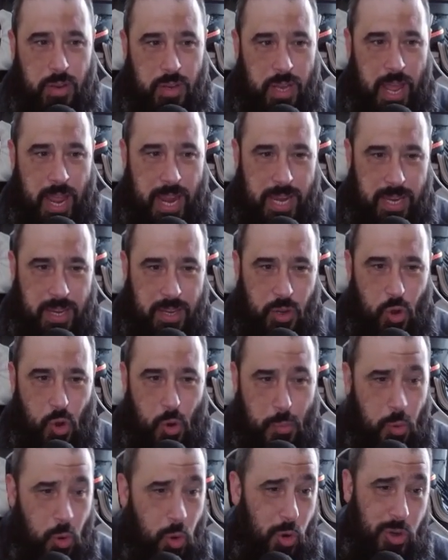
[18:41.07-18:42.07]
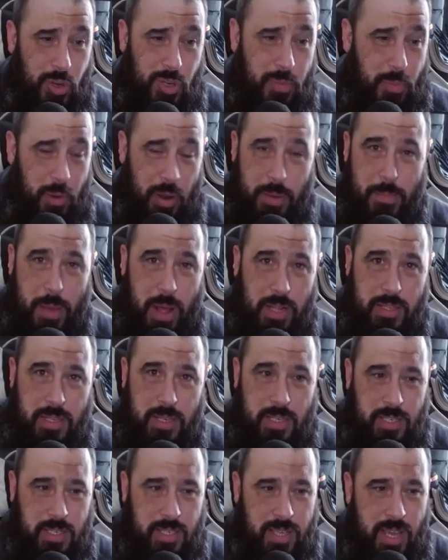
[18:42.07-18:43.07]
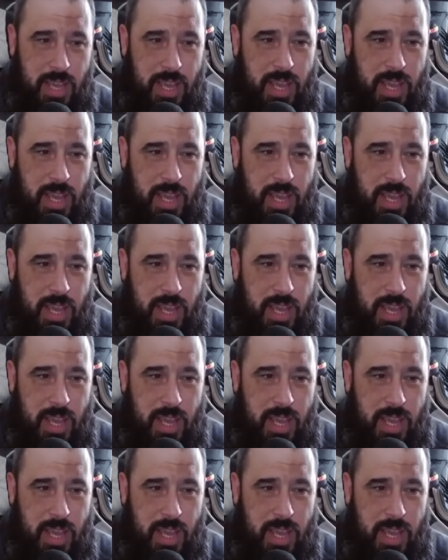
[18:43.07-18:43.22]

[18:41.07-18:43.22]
like your opponent to bring melters,